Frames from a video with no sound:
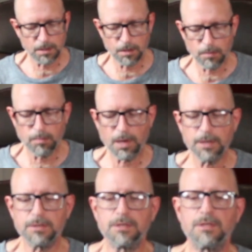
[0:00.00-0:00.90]
No
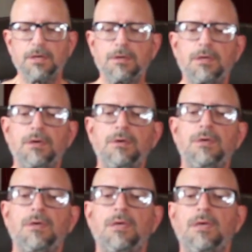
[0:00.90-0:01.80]
buttons in there though.
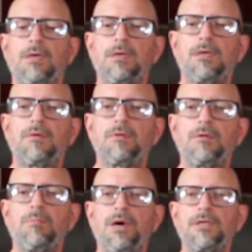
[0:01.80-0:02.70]
You have
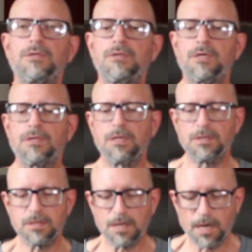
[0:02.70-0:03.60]
no buttons on the
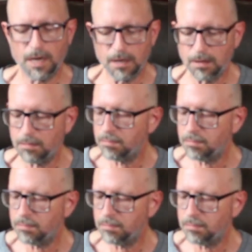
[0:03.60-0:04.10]
inside.